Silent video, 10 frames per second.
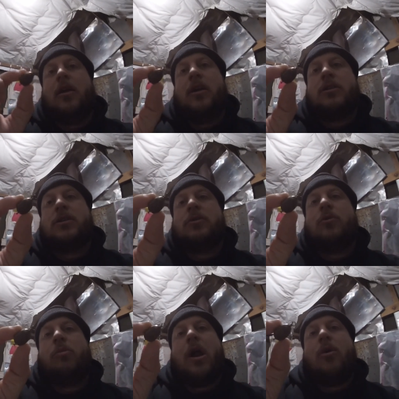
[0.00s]
It's just a little
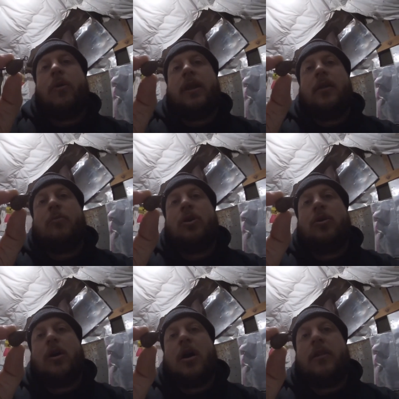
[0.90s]
barrel weight that I'm going to
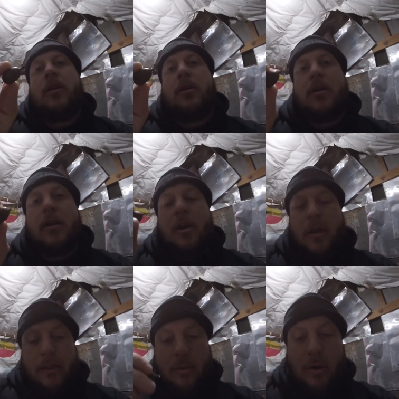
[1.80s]
hook on there.
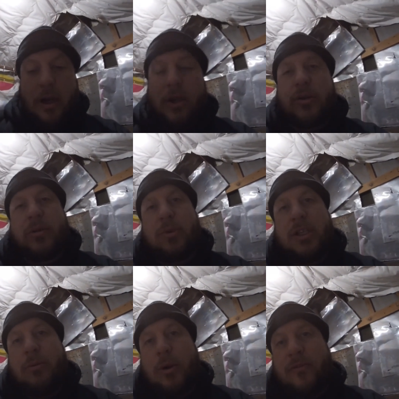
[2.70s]
And then we're going to use some
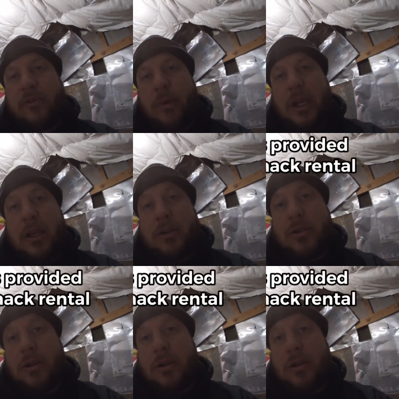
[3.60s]
sea worms for bait, and I'll show